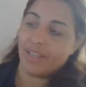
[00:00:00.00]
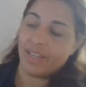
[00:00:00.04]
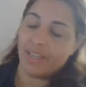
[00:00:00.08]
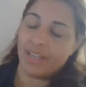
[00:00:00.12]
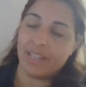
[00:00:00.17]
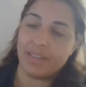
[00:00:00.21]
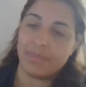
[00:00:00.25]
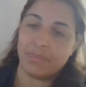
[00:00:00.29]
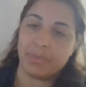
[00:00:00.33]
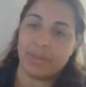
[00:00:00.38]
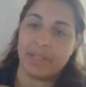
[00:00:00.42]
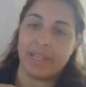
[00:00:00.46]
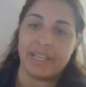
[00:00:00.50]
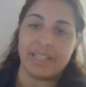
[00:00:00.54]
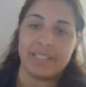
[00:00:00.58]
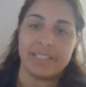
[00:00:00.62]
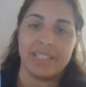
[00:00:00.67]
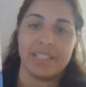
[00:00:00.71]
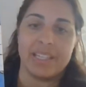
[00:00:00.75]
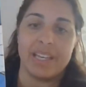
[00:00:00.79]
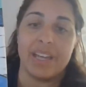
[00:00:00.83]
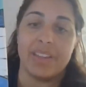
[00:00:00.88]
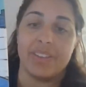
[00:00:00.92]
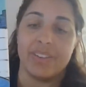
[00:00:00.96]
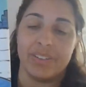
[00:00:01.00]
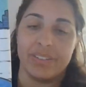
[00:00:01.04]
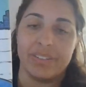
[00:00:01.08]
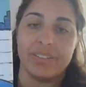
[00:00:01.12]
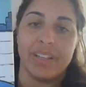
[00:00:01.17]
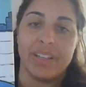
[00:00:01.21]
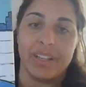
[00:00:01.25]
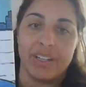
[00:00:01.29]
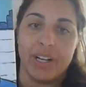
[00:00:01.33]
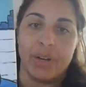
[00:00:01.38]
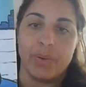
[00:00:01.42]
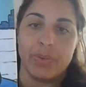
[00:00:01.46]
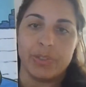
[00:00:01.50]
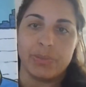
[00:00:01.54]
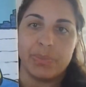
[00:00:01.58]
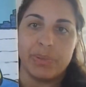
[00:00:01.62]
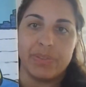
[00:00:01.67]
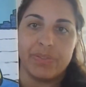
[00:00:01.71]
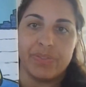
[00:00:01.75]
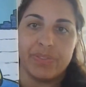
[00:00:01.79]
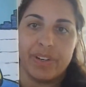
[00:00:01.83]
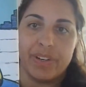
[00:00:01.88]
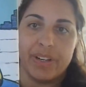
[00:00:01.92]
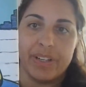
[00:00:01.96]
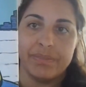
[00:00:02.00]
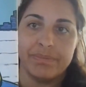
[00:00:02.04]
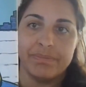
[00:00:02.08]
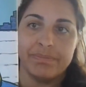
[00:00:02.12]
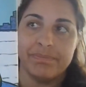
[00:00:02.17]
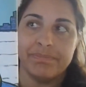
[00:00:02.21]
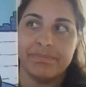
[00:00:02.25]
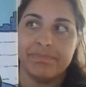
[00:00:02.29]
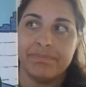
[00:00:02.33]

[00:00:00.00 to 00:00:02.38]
And playing together can always be fun.